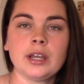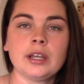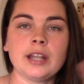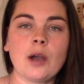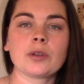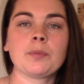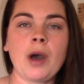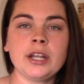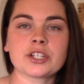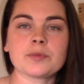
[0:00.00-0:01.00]
Now with
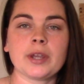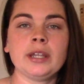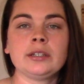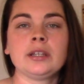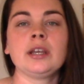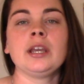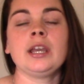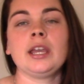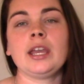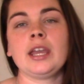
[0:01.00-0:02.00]
punishment,
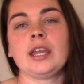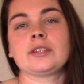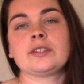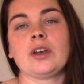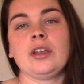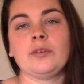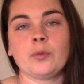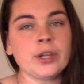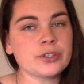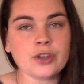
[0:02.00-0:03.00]
it's if
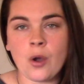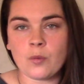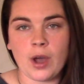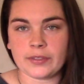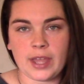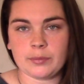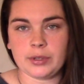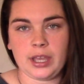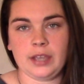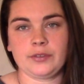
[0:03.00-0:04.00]
we don't want that
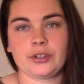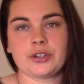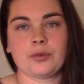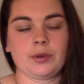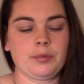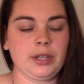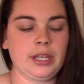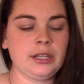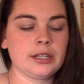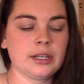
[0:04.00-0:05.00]
behavior to
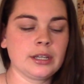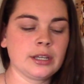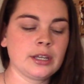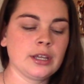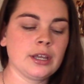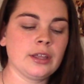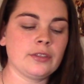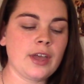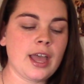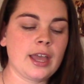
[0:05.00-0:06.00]
repeat,
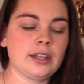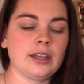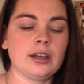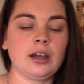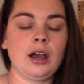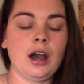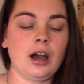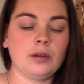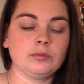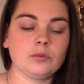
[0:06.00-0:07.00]
then
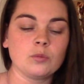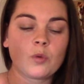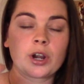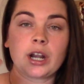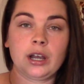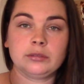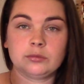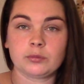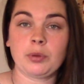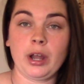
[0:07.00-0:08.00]
we're going to
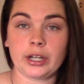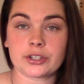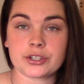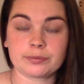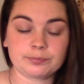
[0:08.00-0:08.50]
punish.